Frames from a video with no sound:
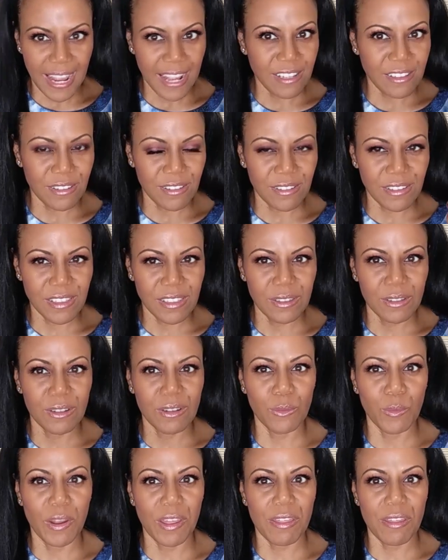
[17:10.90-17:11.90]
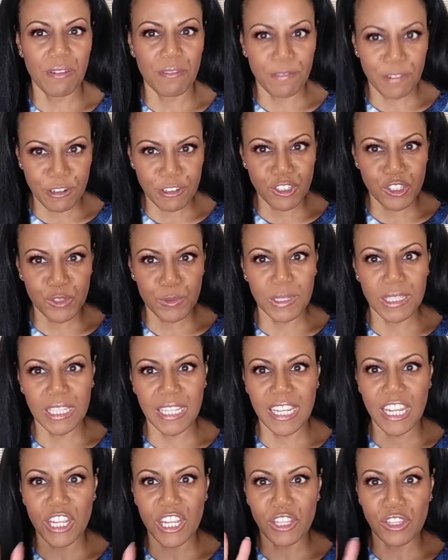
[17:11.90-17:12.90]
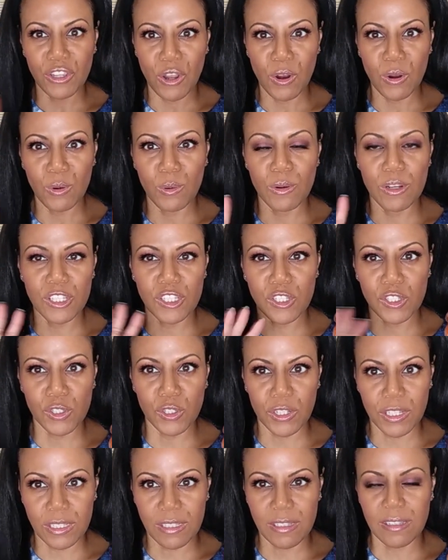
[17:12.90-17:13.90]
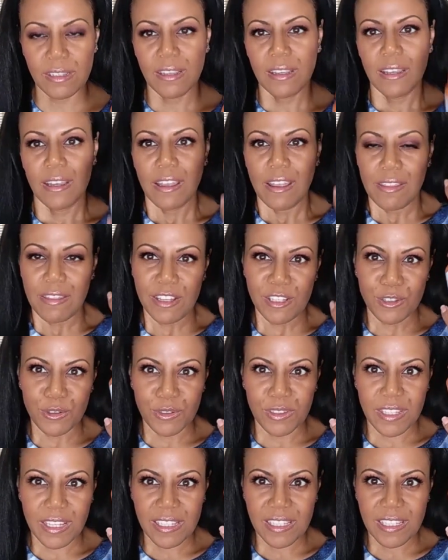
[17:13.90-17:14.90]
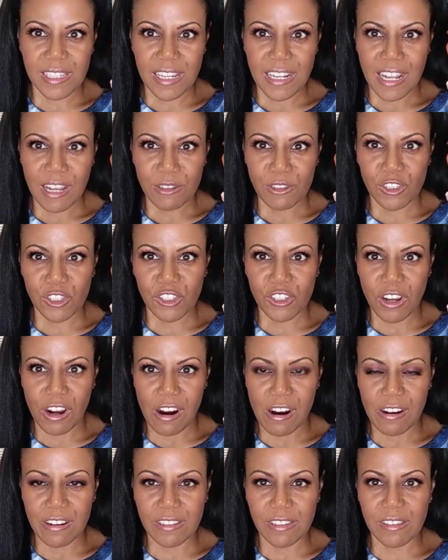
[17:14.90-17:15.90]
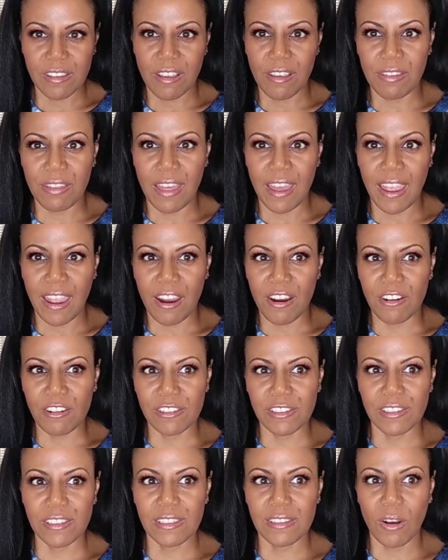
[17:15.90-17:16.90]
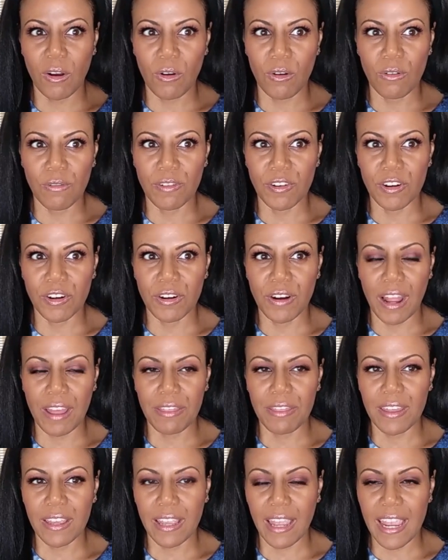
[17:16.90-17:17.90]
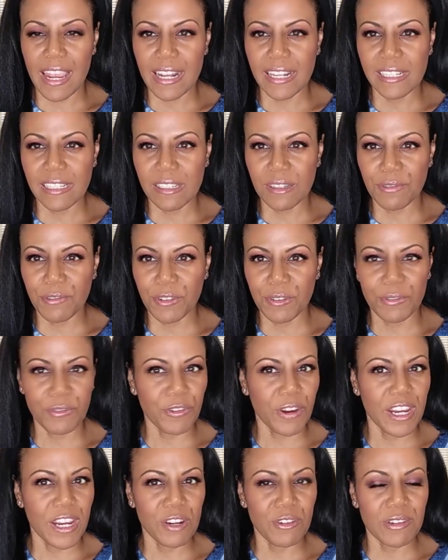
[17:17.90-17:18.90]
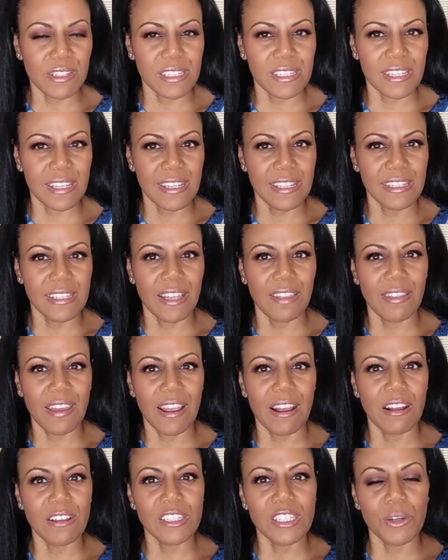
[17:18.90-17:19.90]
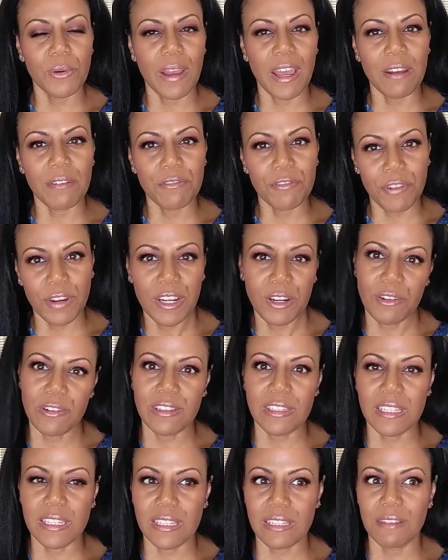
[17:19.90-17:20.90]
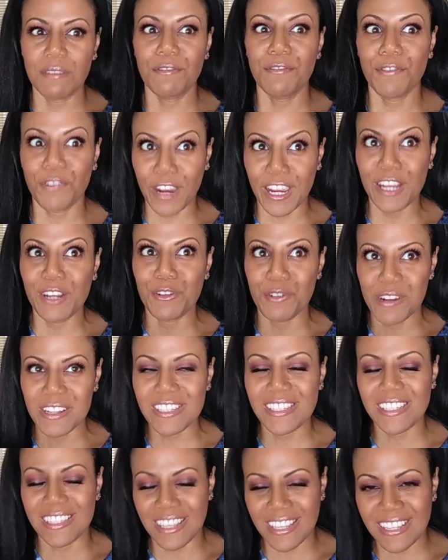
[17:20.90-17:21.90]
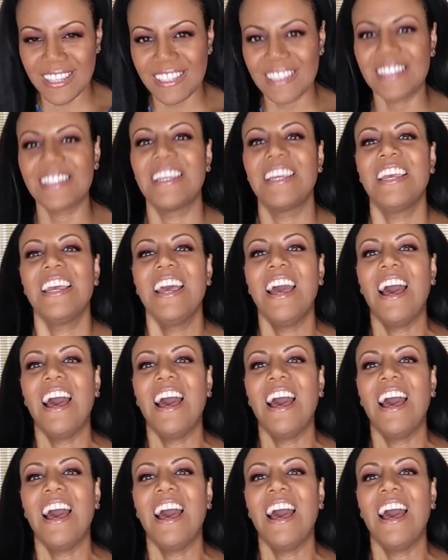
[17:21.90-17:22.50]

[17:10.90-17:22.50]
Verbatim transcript: candles with virtually no soot. These are 16-ounce jars. There's over, I think, 80 different fragrances, and they also have fragrances